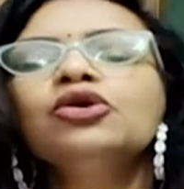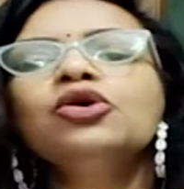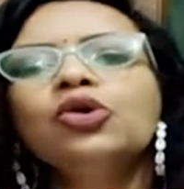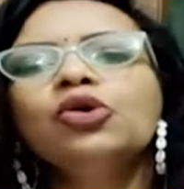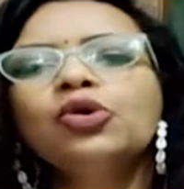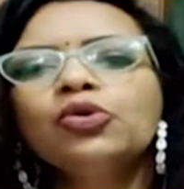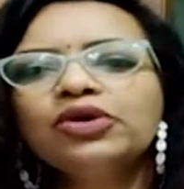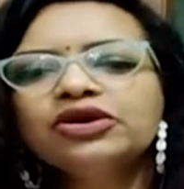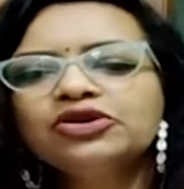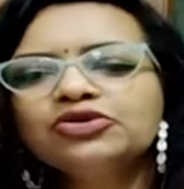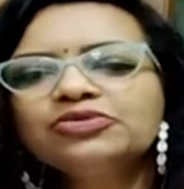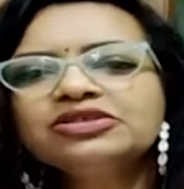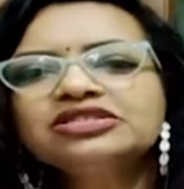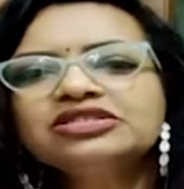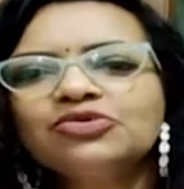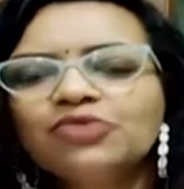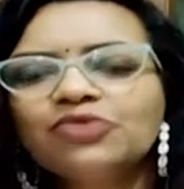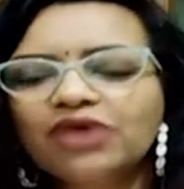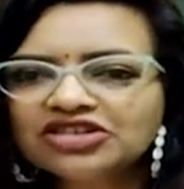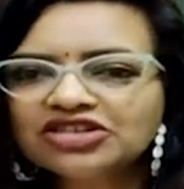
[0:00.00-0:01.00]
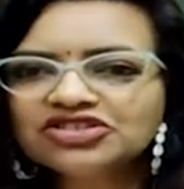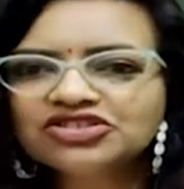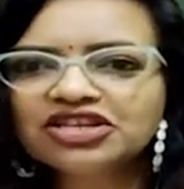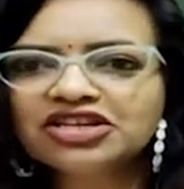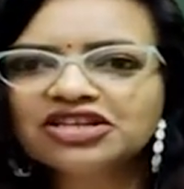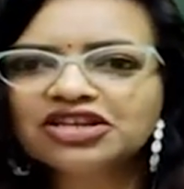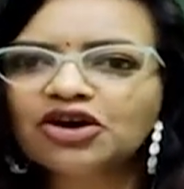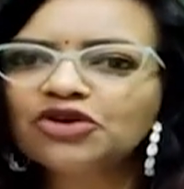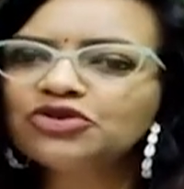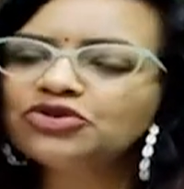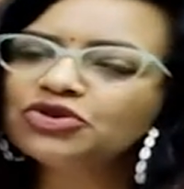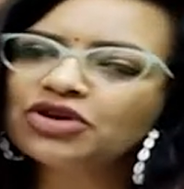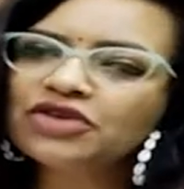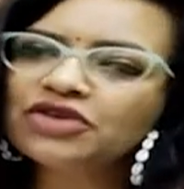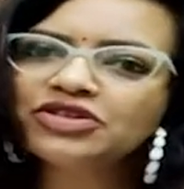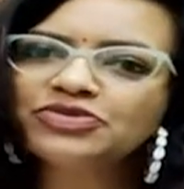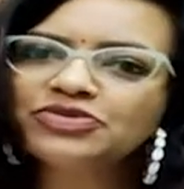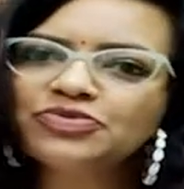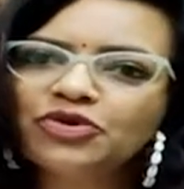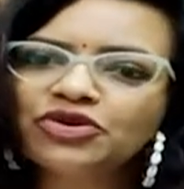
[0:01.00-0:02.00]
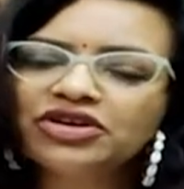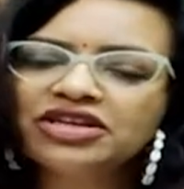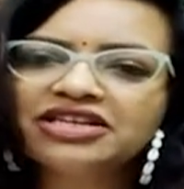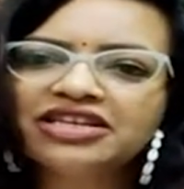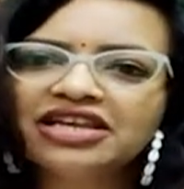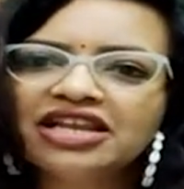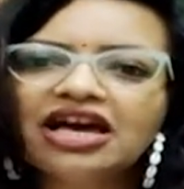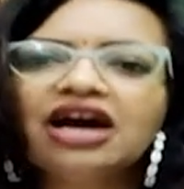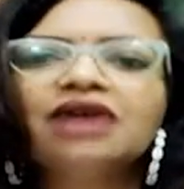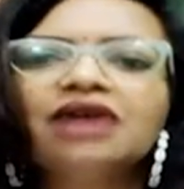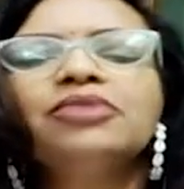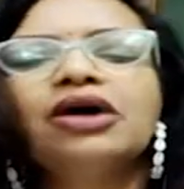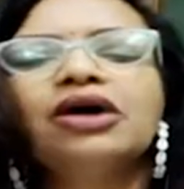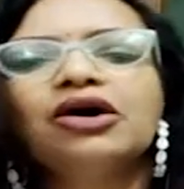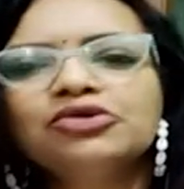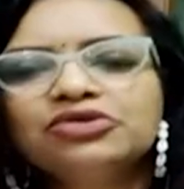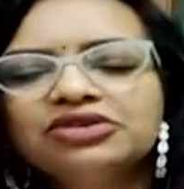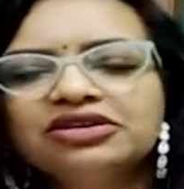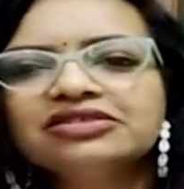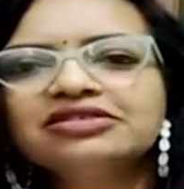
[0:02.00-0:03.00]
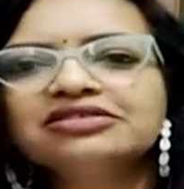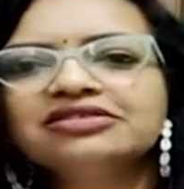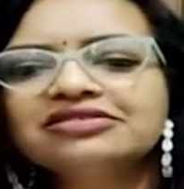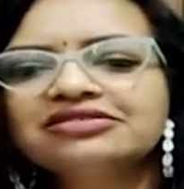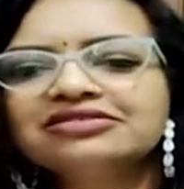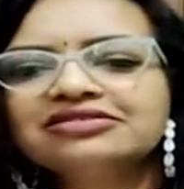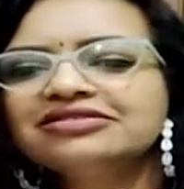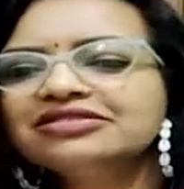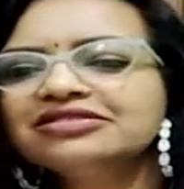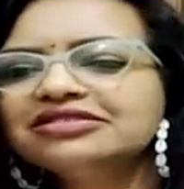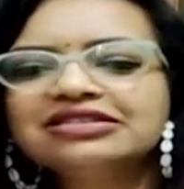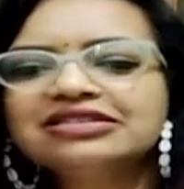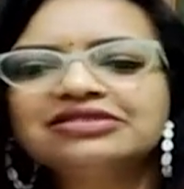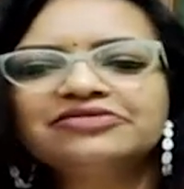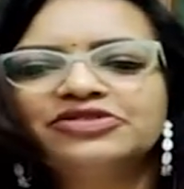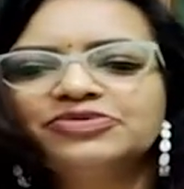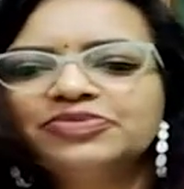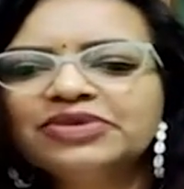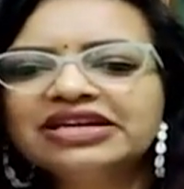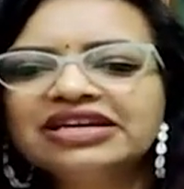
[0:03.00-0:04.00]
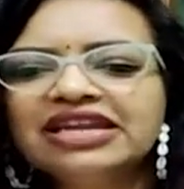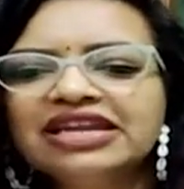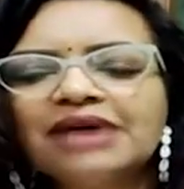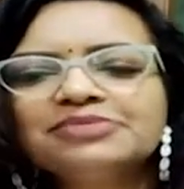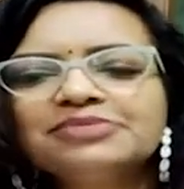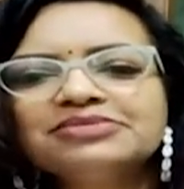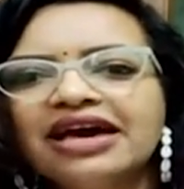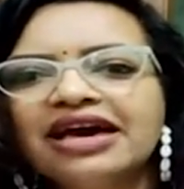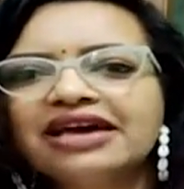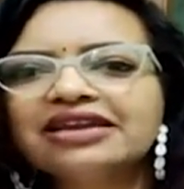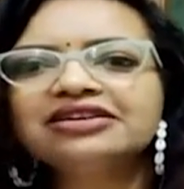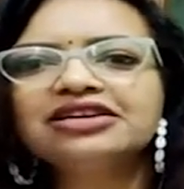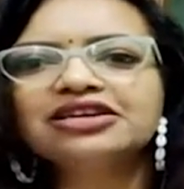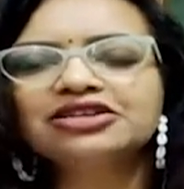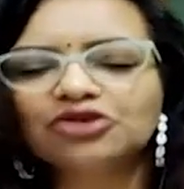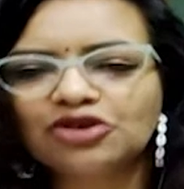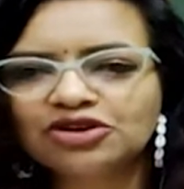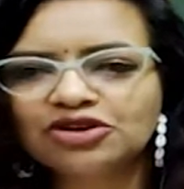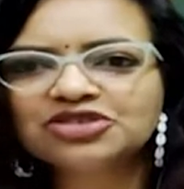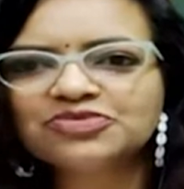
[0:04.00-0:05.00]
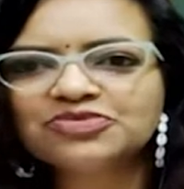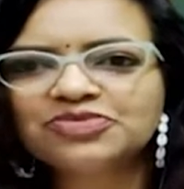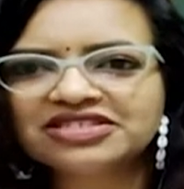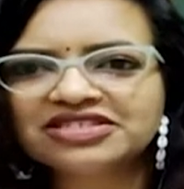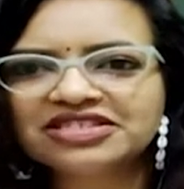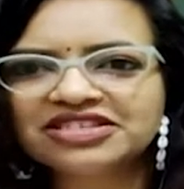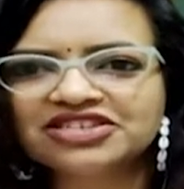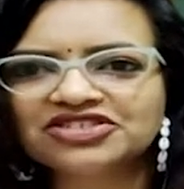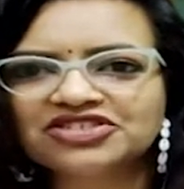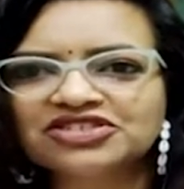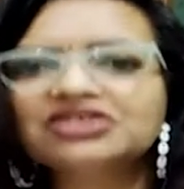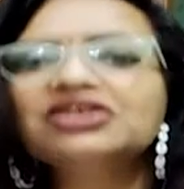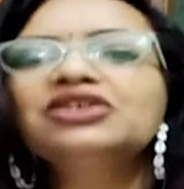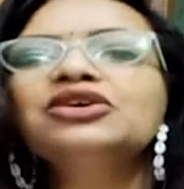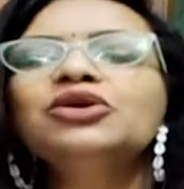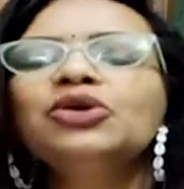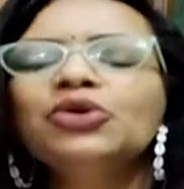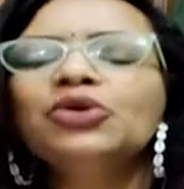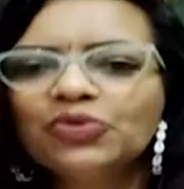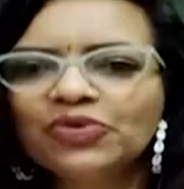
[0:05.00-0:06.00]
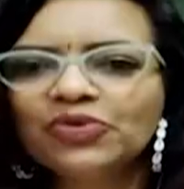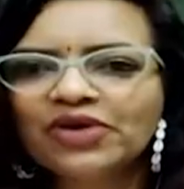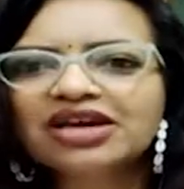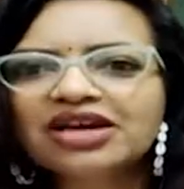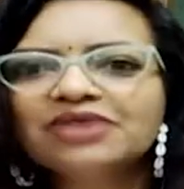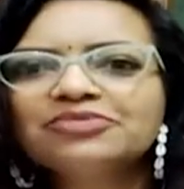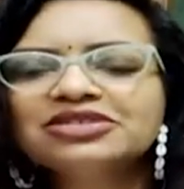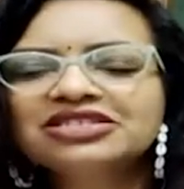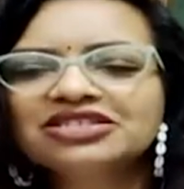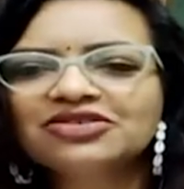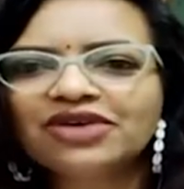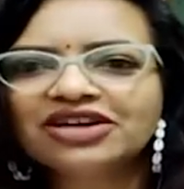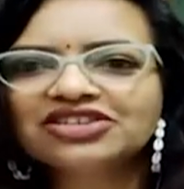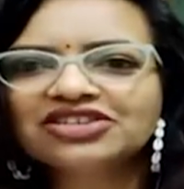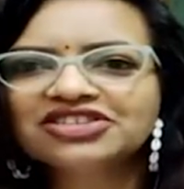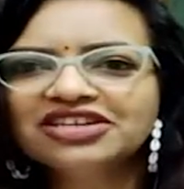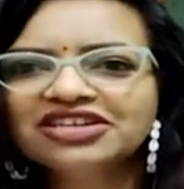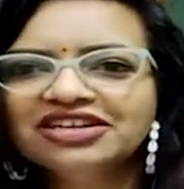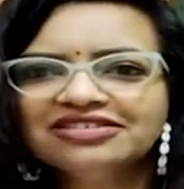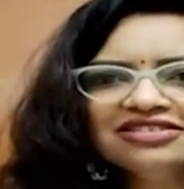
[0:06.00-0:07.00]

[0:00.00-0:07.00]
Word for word: Over to Mr. Varshney now to give us more detail about uh, Speed Labs and a technology presentation. Welcome, Mr. Varshney.